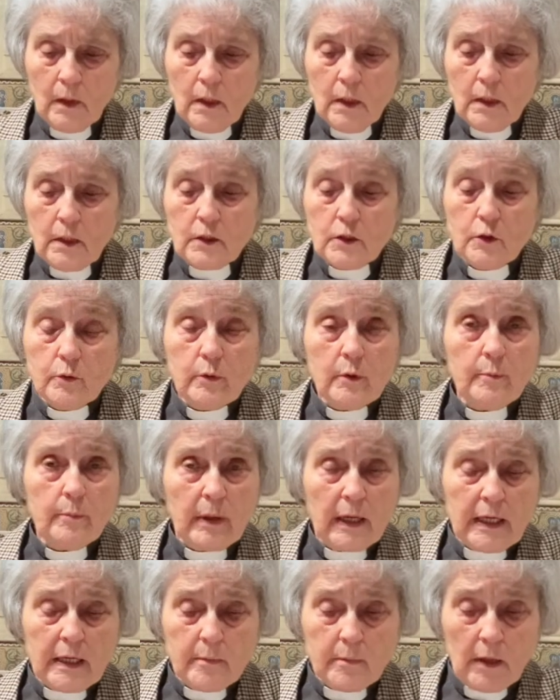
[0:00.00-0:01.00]
Do we
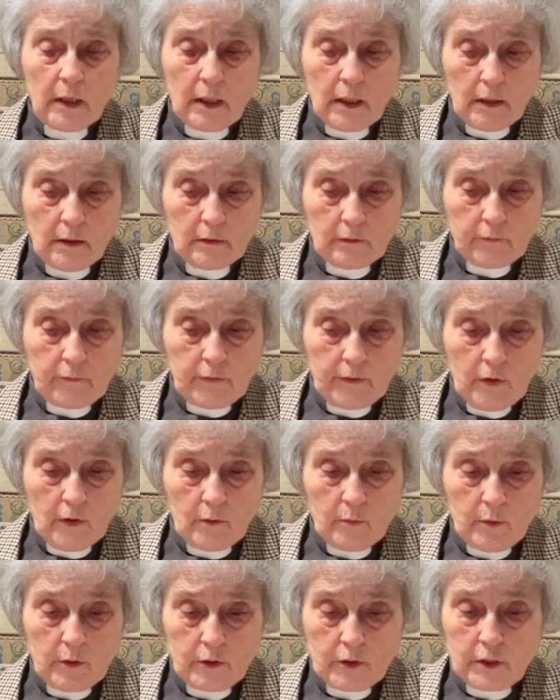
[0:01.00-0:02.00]
blame her for not
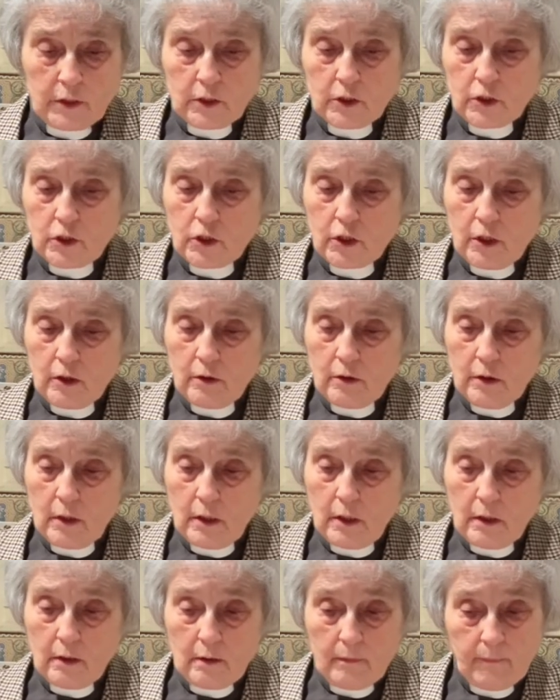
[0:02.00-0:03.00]
wanting to
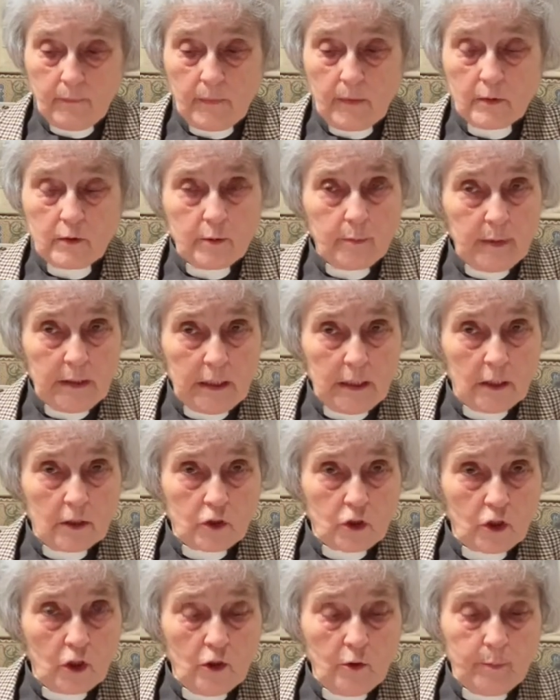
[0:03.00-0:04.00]
be a
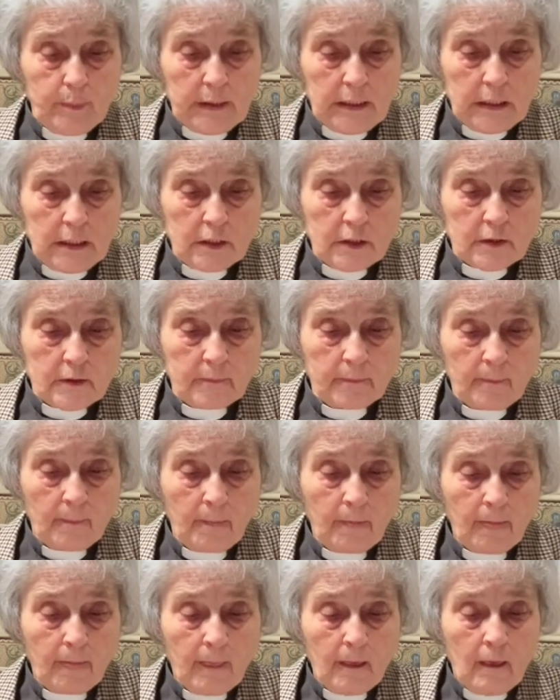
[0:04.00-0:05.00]
showpiece?
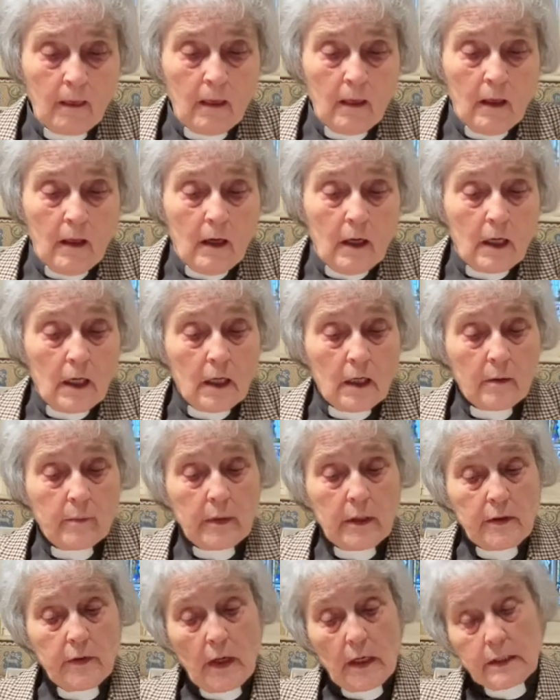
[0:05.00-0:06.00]

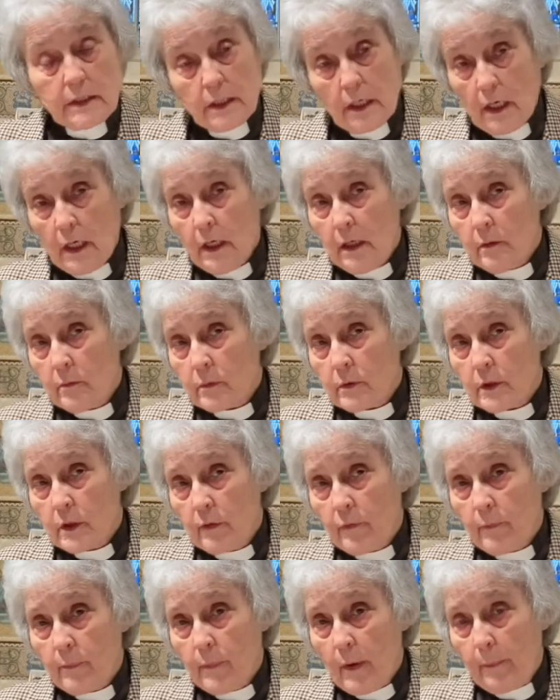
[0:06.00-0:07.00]
In that day, it was a
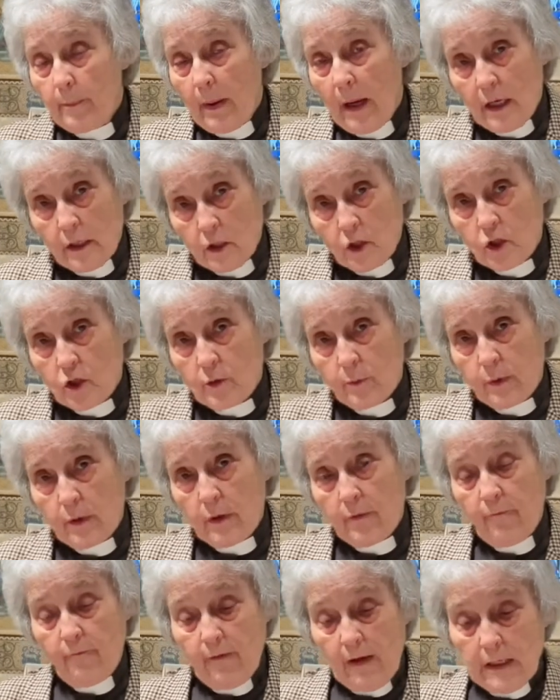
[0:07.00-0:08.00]
punishable
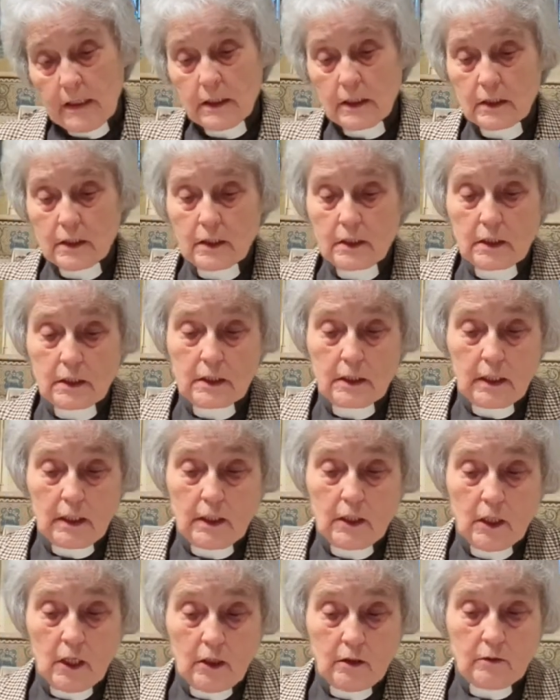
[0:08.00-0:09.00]
offence to say
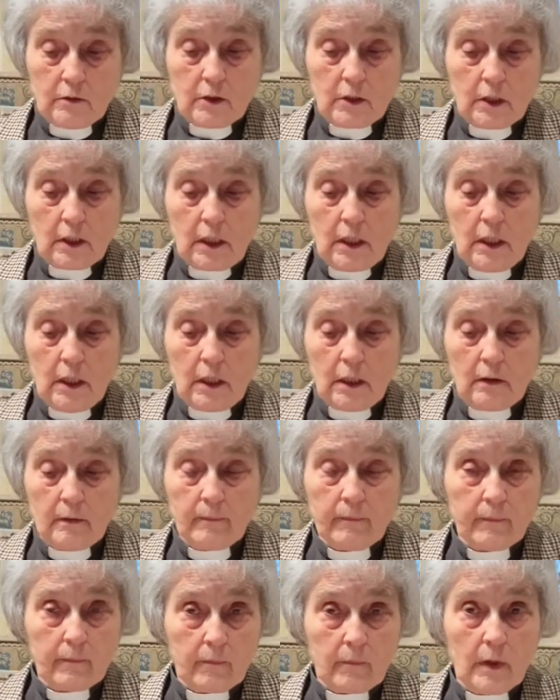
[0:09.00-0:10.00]
no to the king,
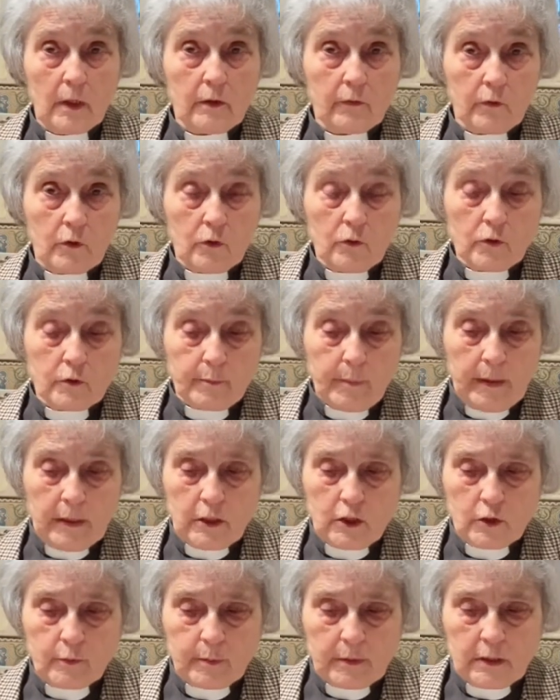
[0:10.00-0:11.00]
and of course
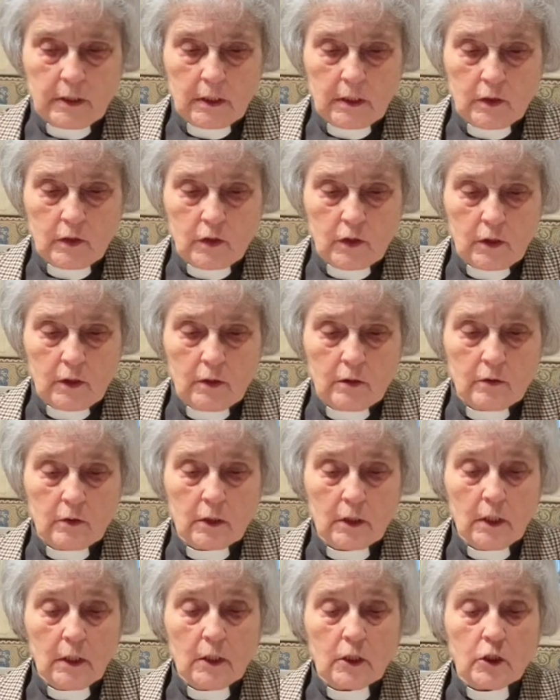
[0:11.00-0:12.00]
punishment ensued.
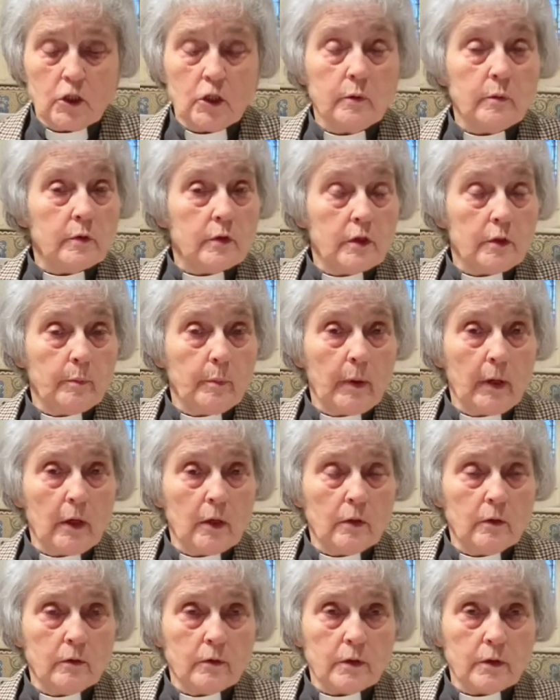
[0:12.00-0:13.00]
She was
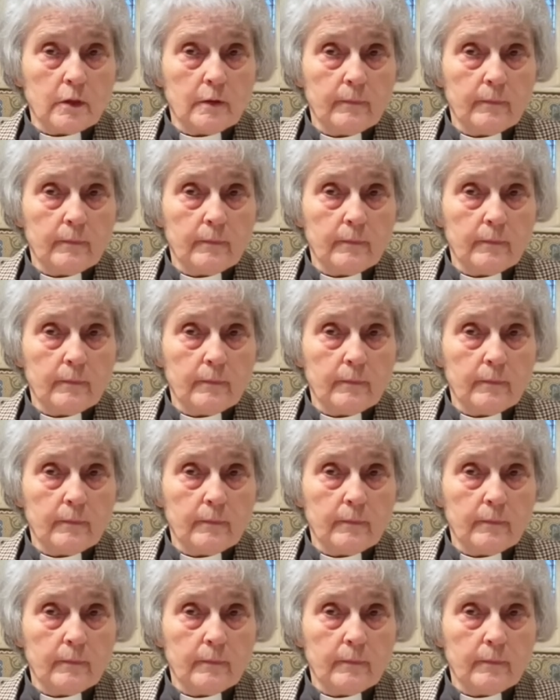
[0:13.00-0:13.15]
deposed.